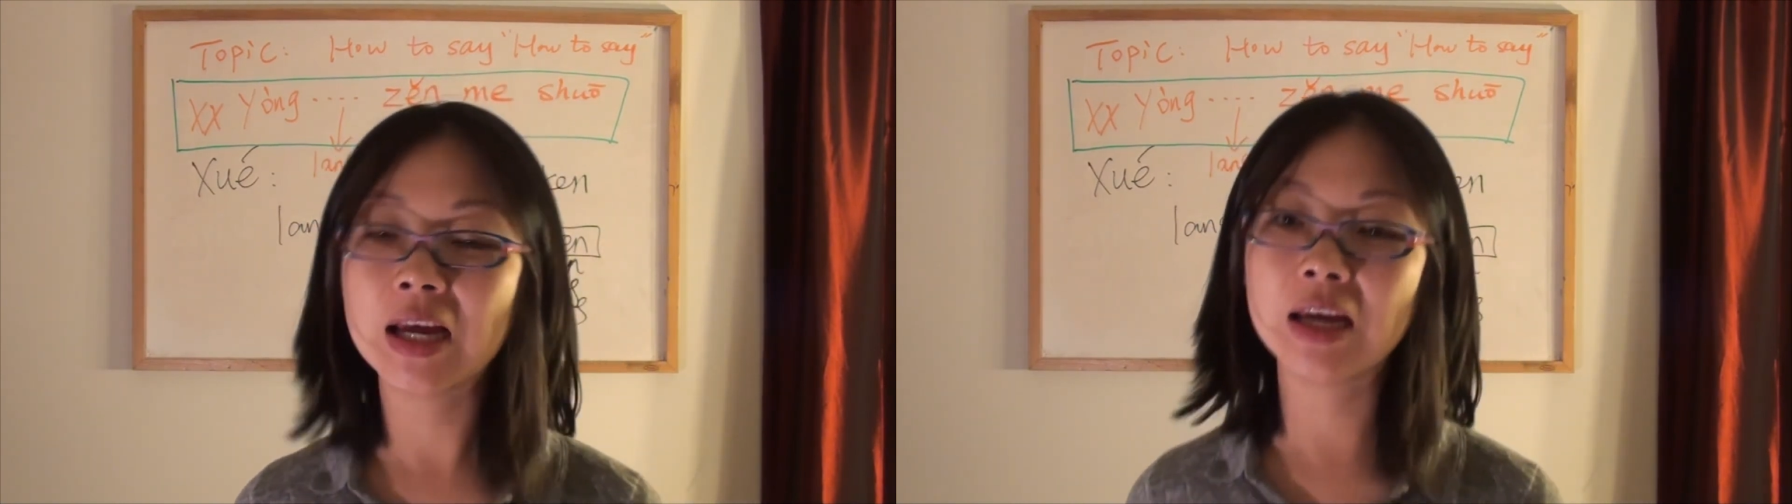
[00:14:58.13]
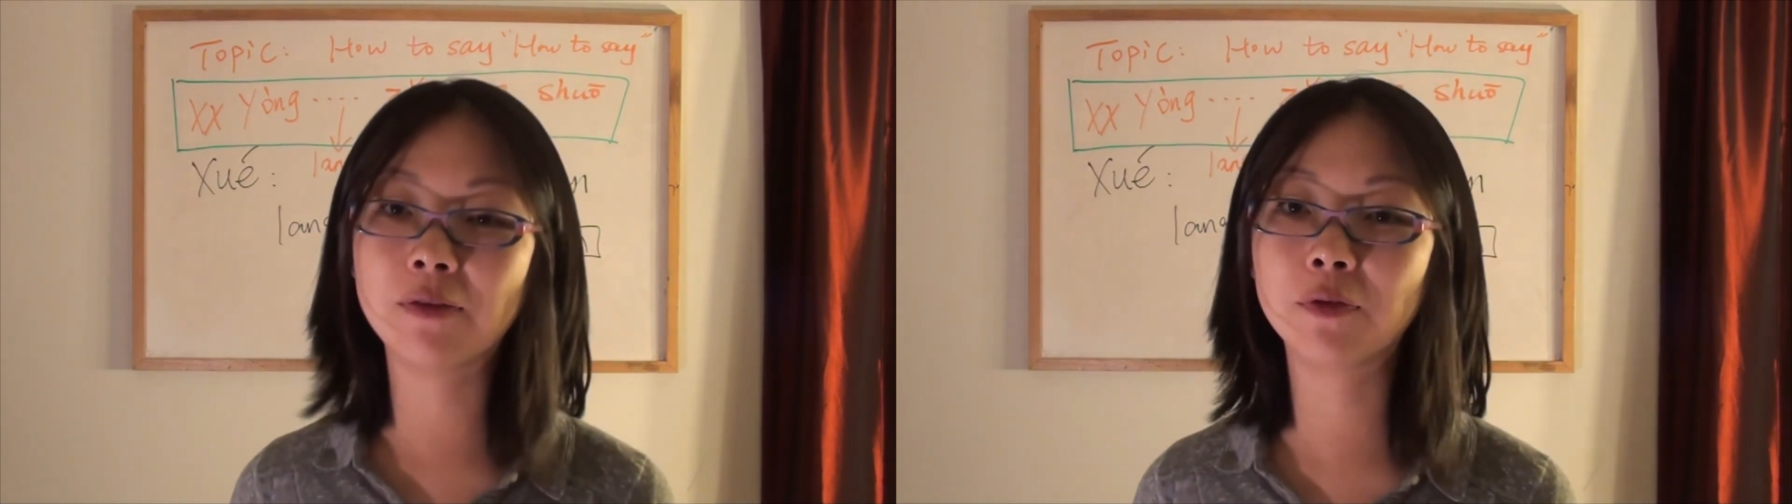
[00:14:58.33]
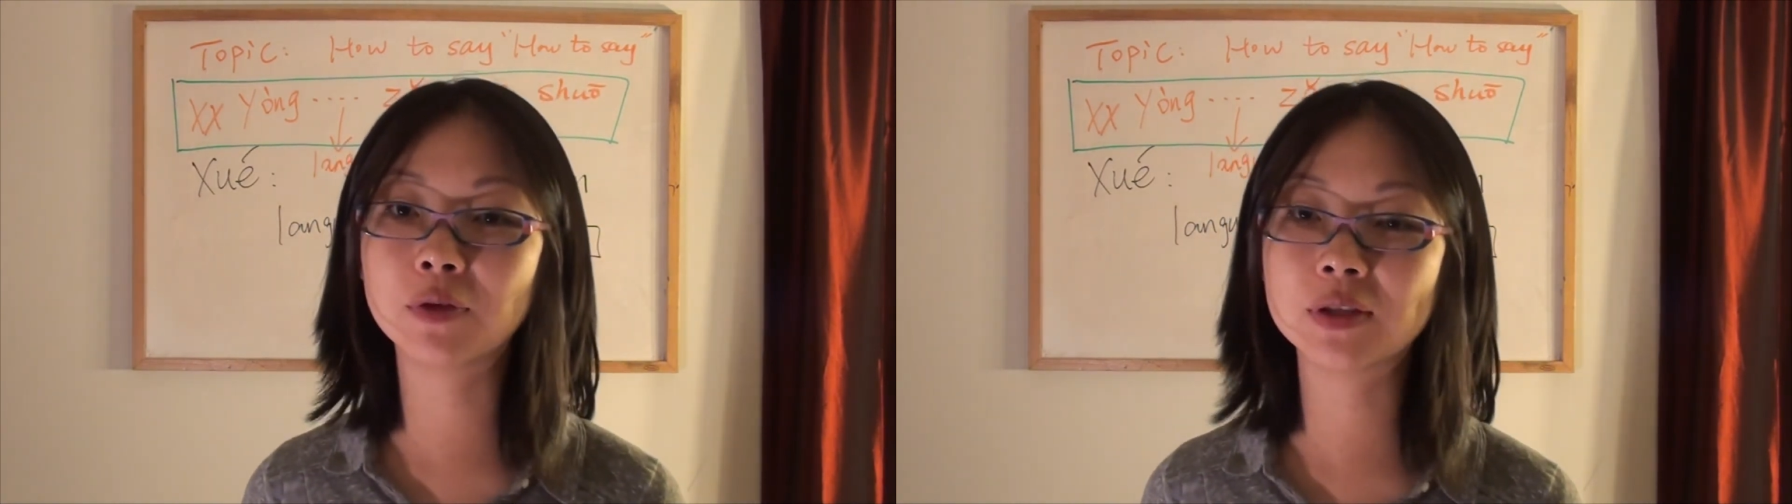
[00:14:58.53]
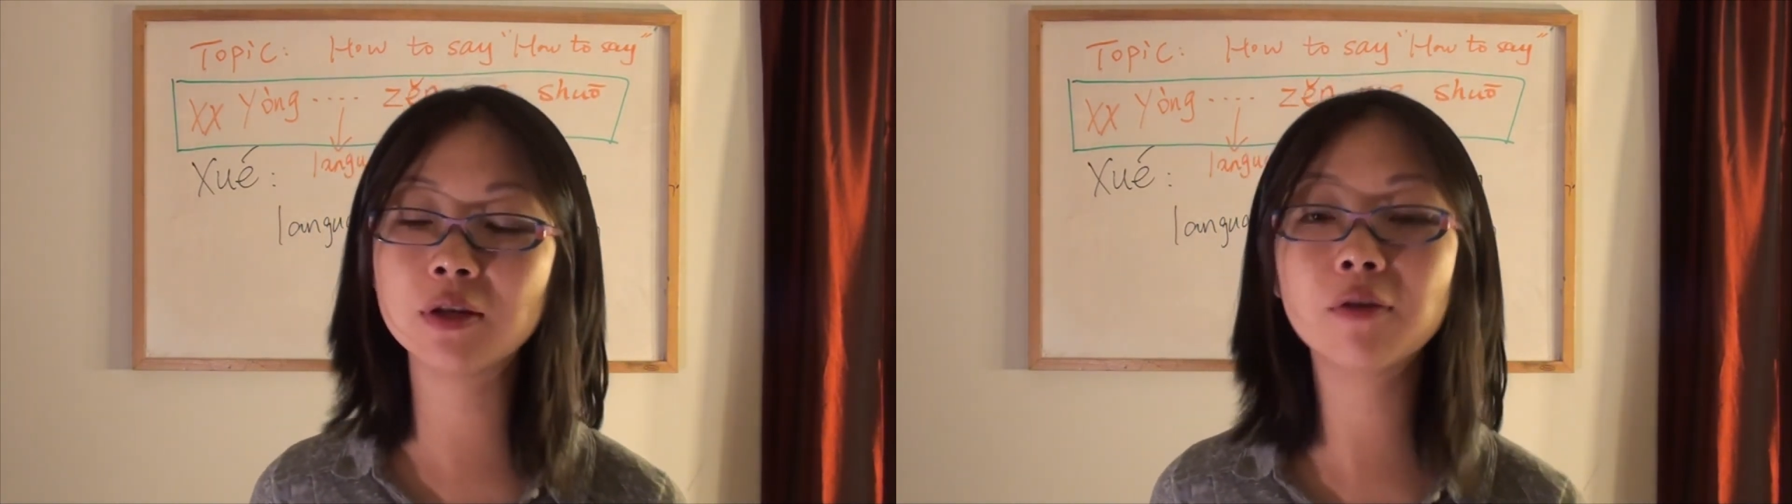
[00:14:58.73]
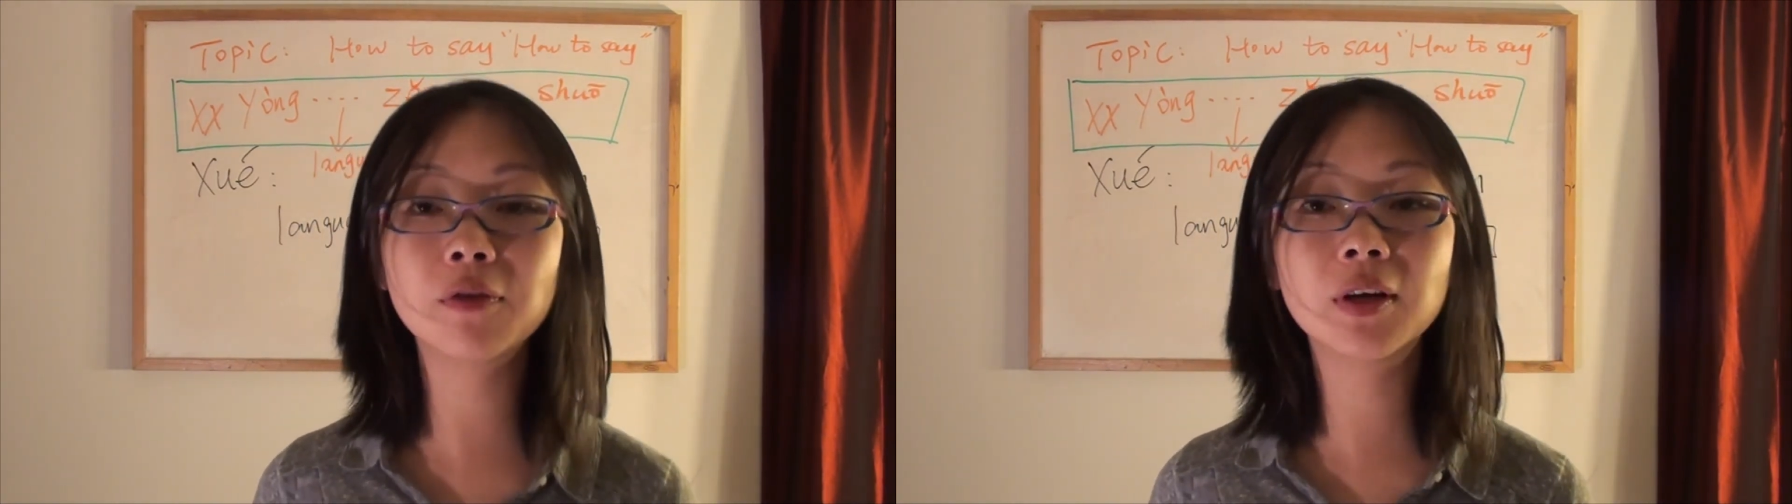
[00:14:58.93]
If you
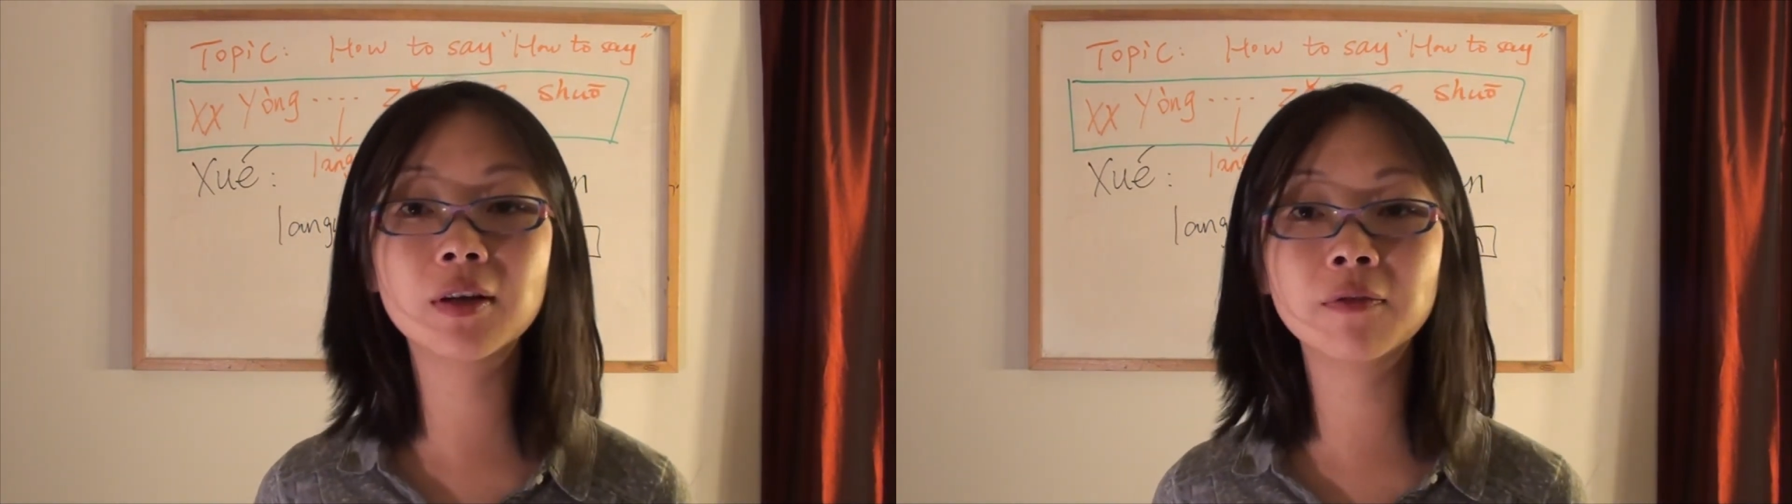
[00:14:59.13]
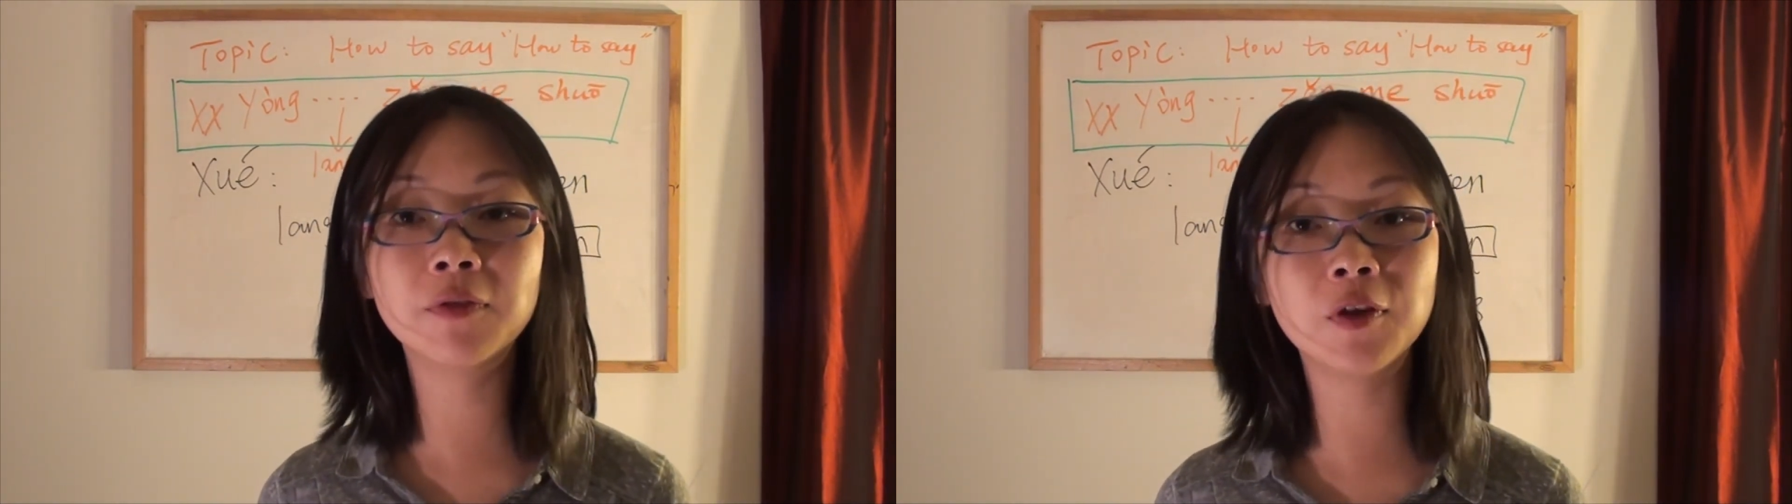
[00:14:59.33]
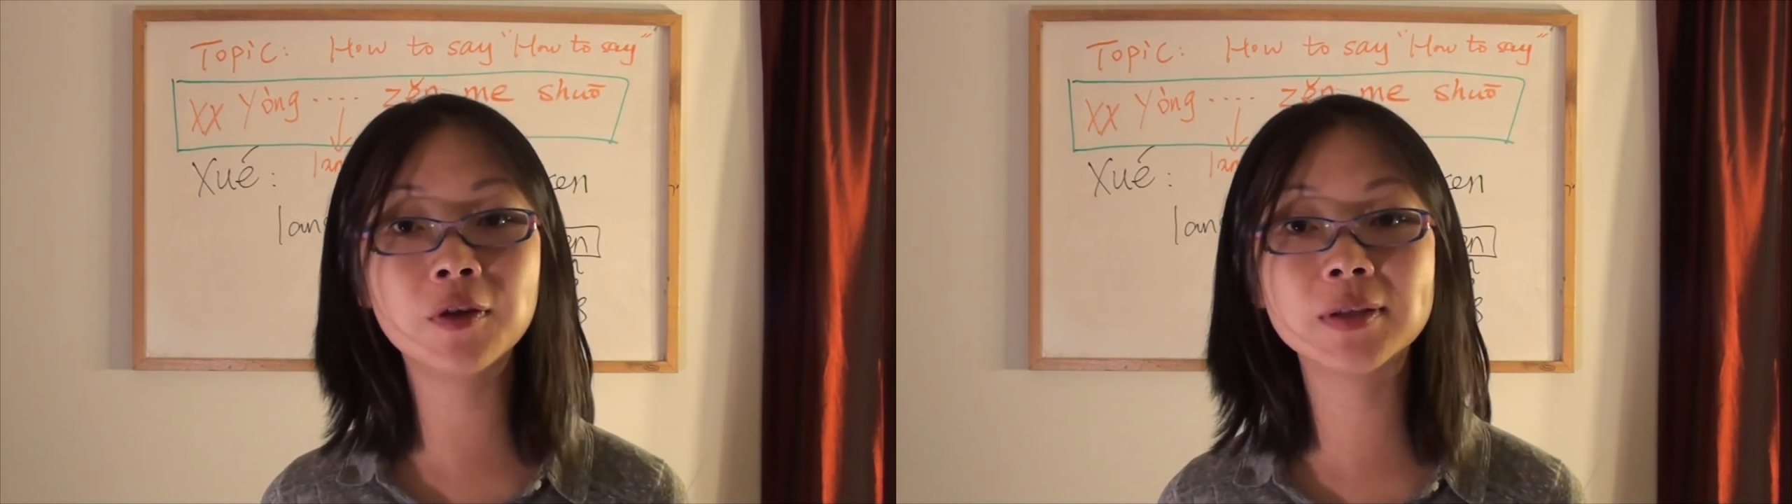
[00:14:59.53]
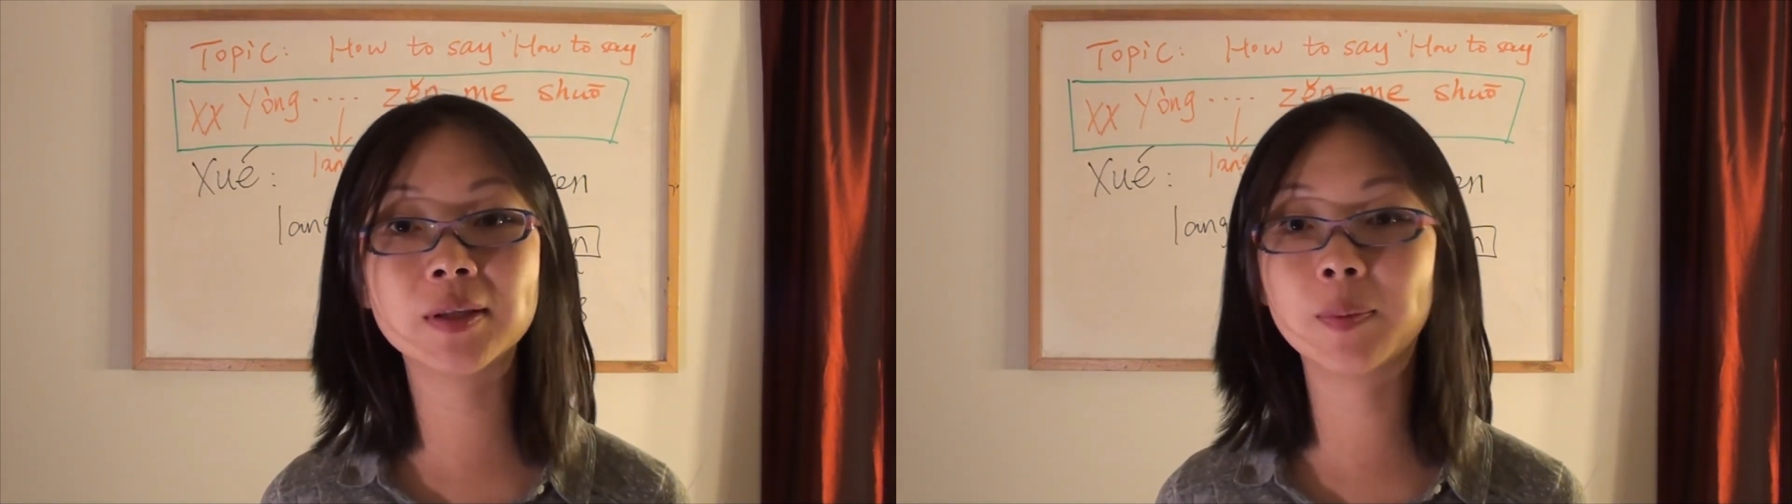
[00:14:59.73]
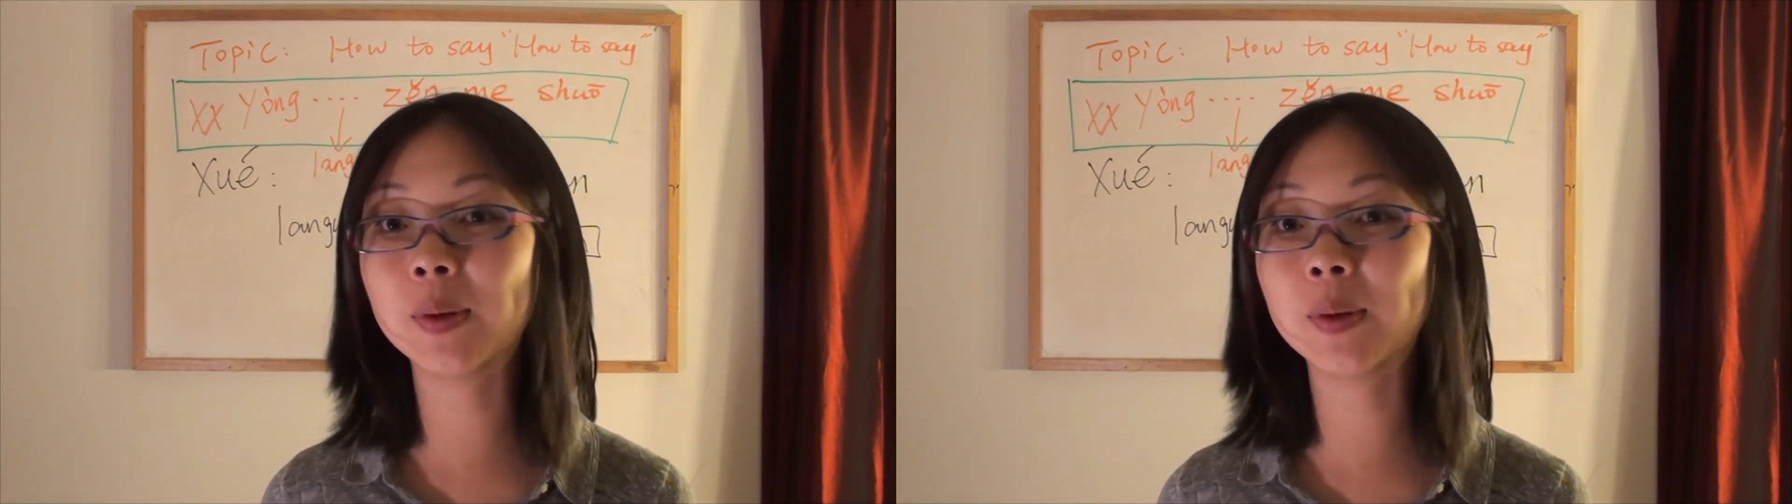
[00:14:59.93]
still feel confused,